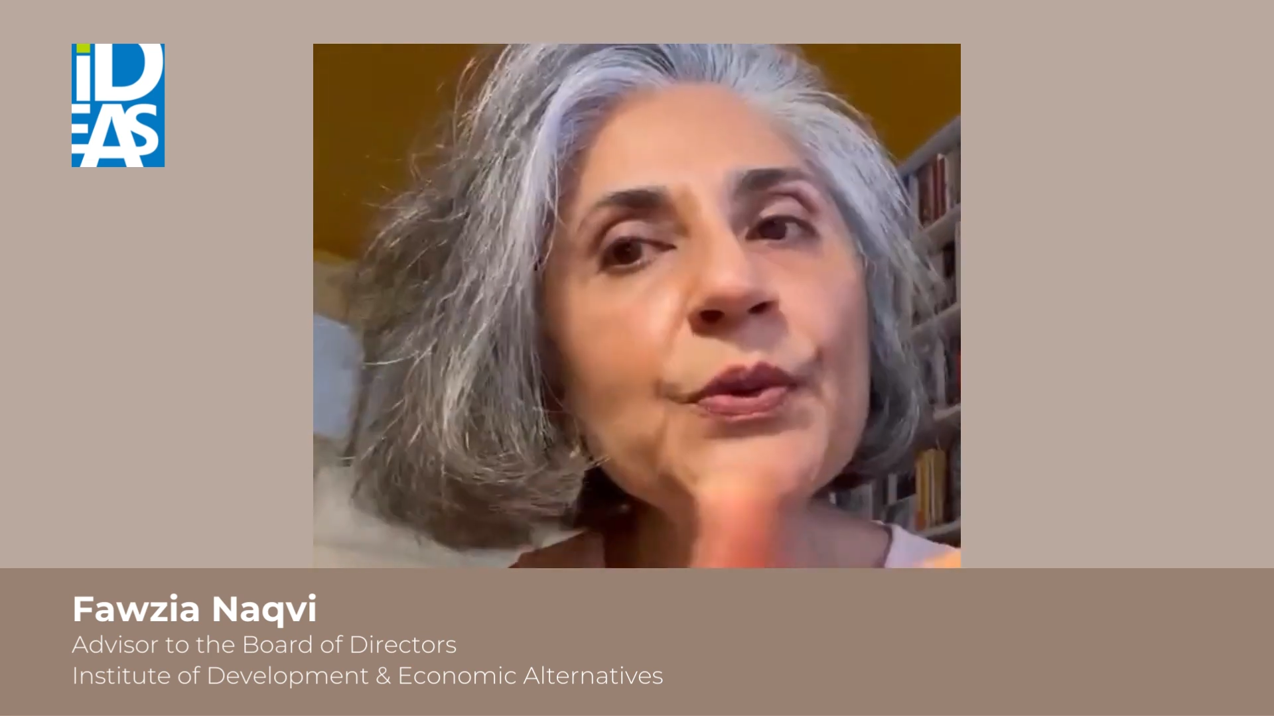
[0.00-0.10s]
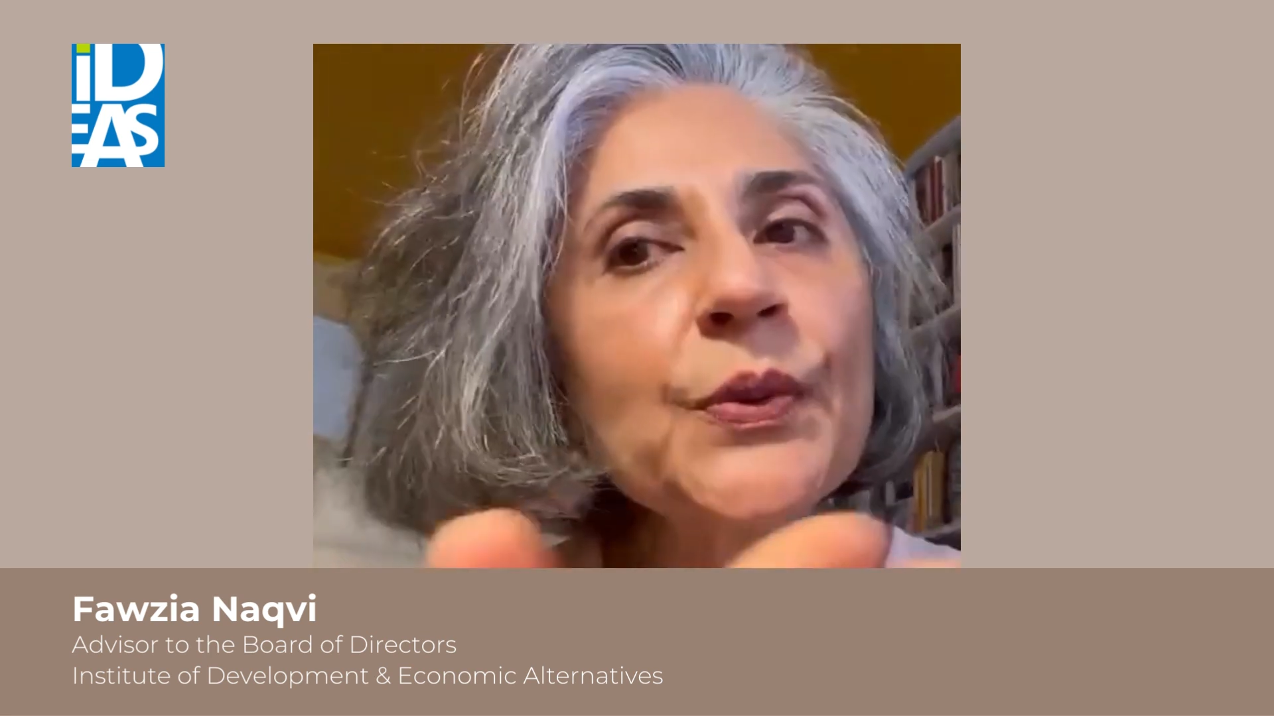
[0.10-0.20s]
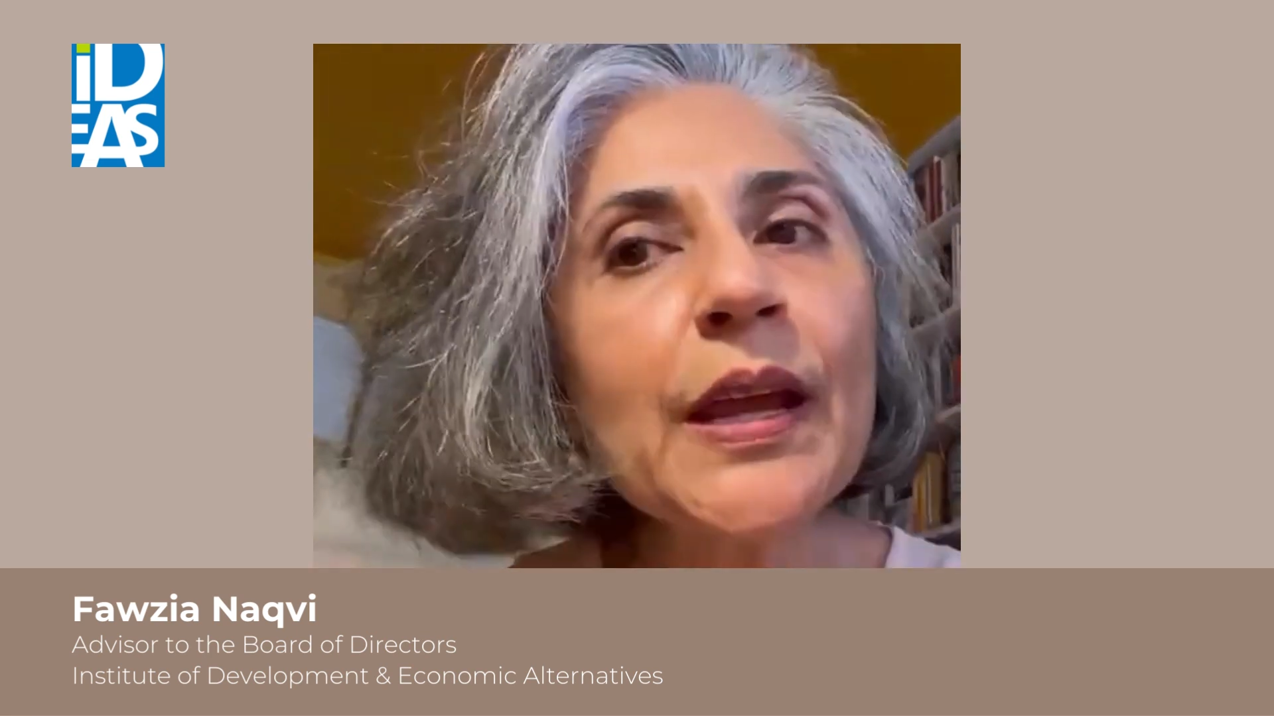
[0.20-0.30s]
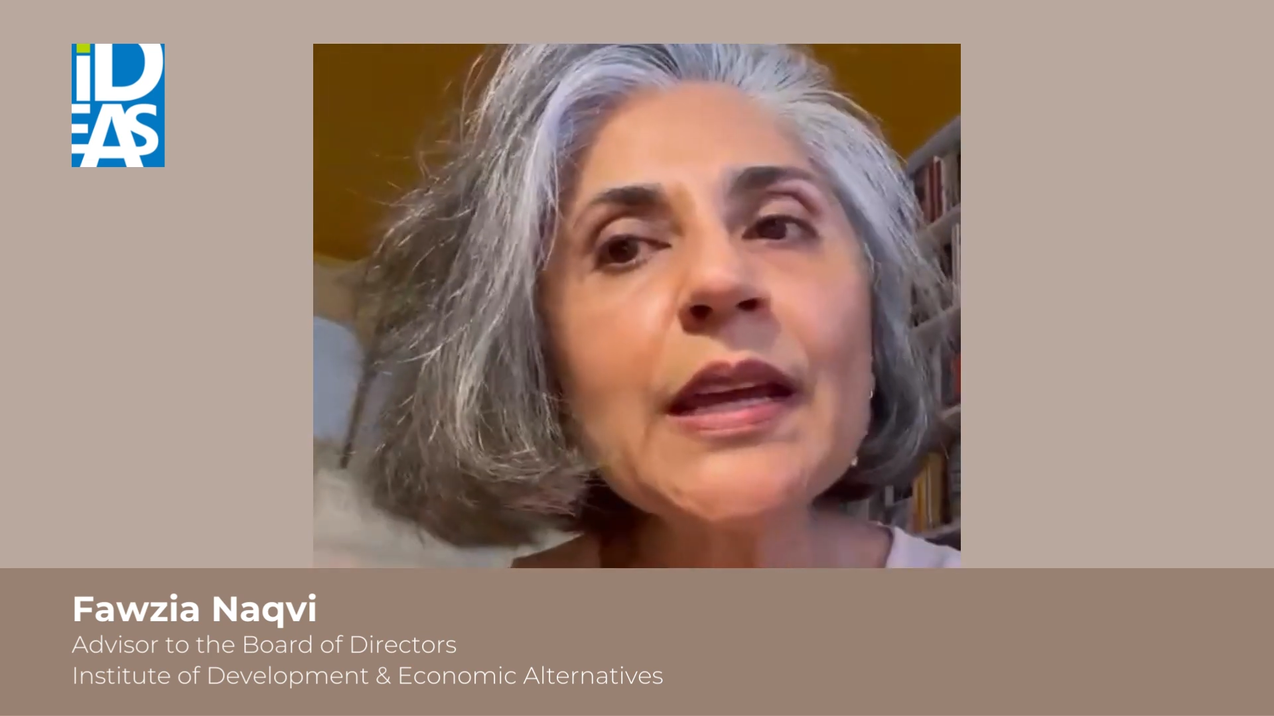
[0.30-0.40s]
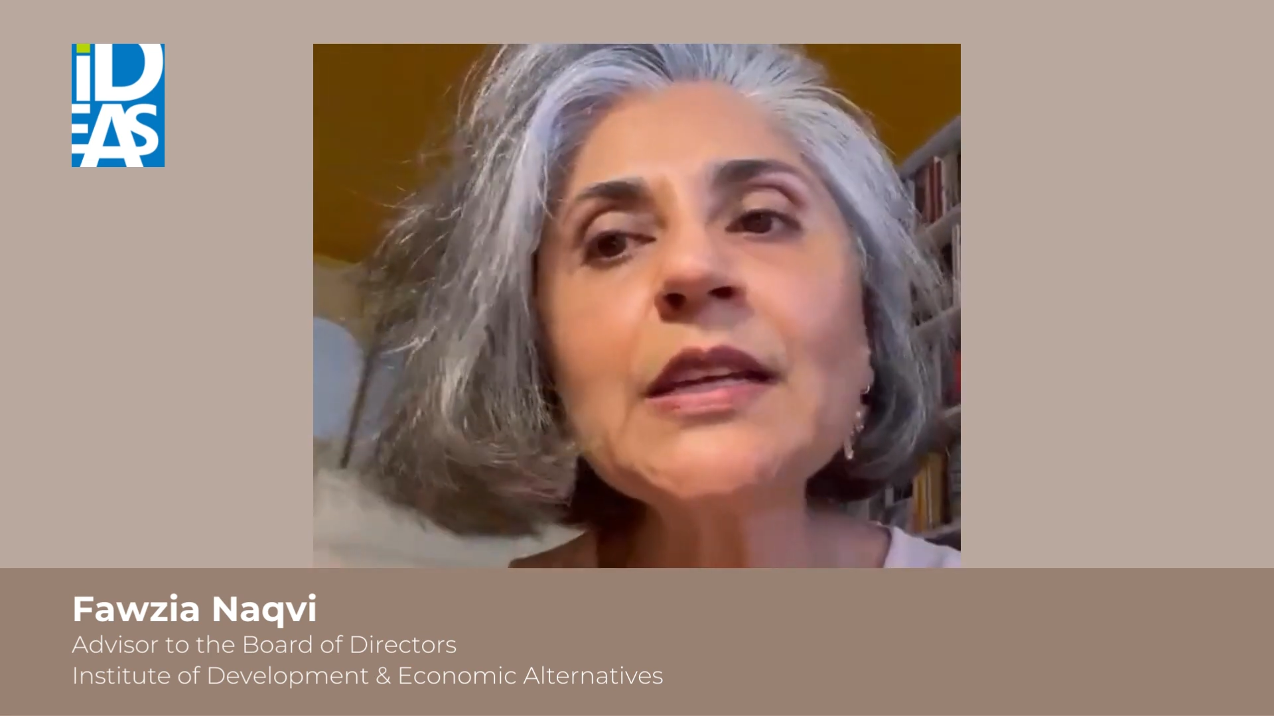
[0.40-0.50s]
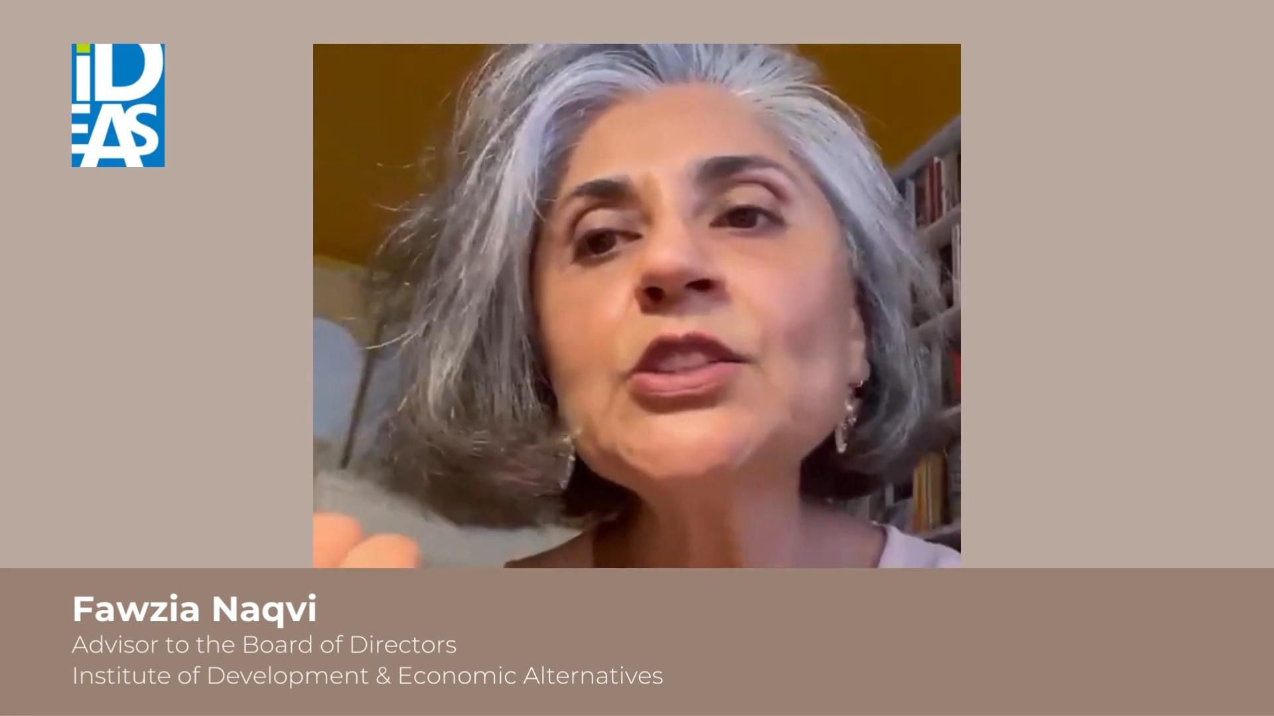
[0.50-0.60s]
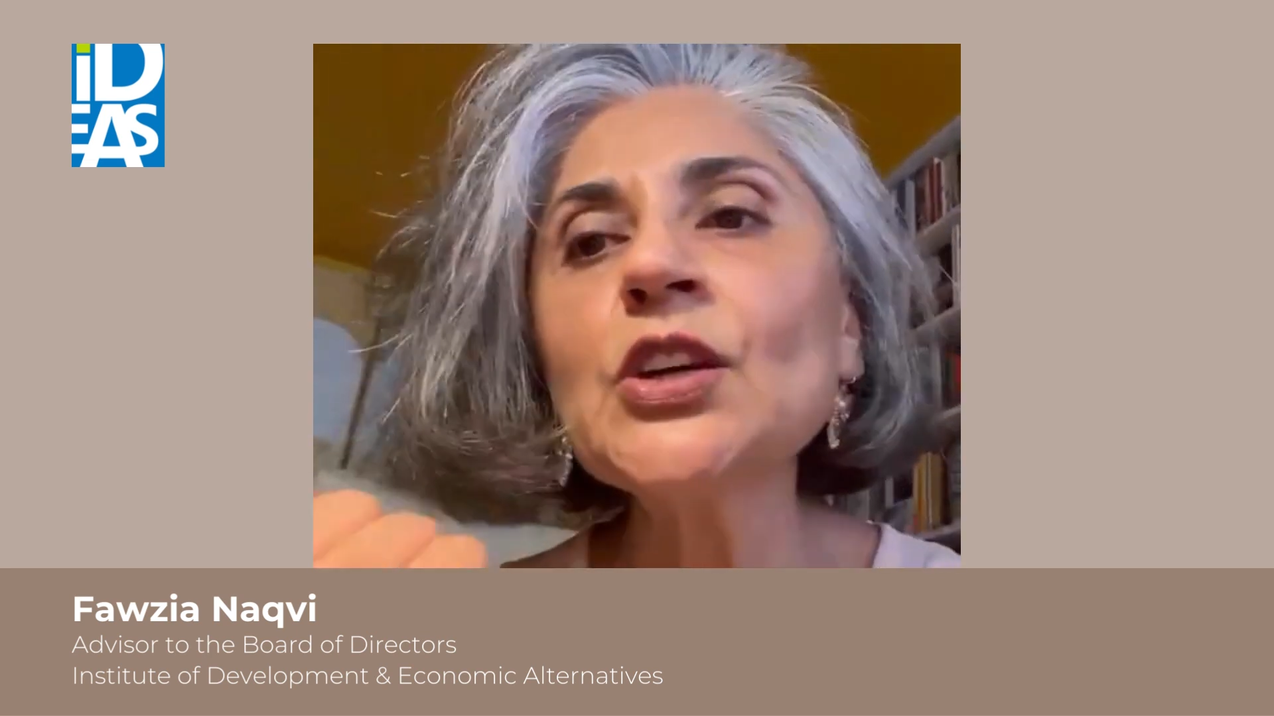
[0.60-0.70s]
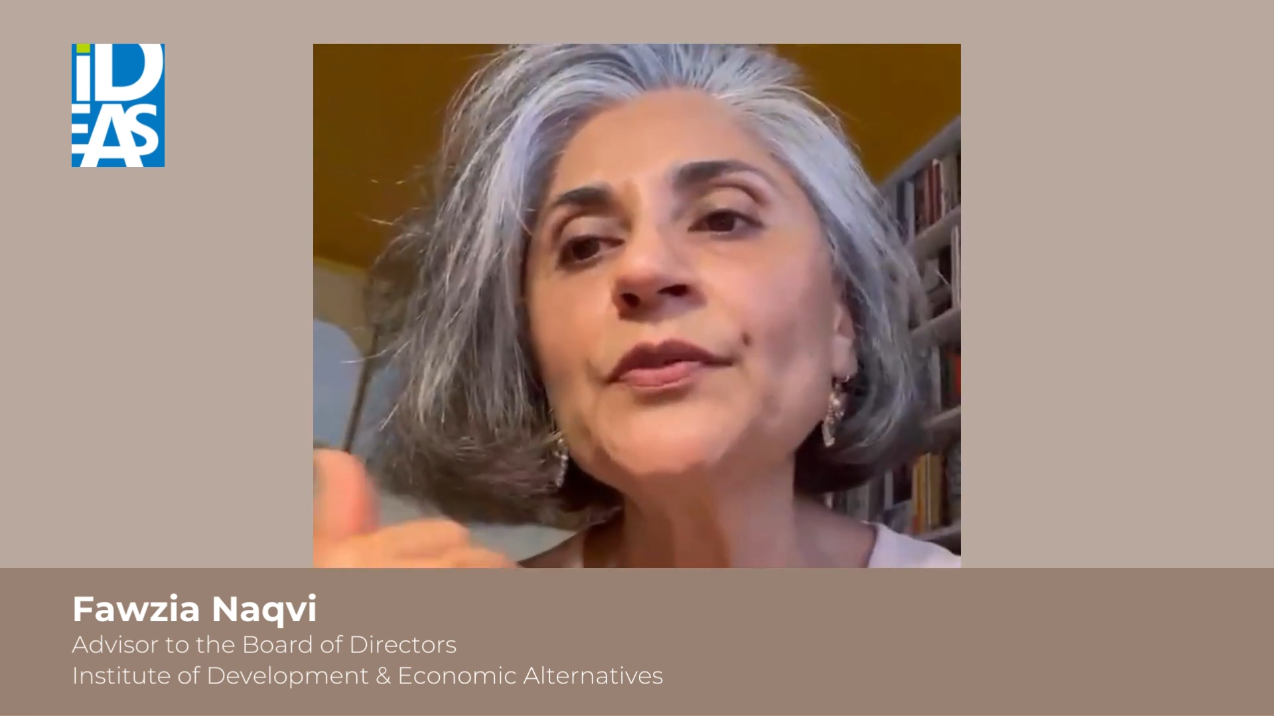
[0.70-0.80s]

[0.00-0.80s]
range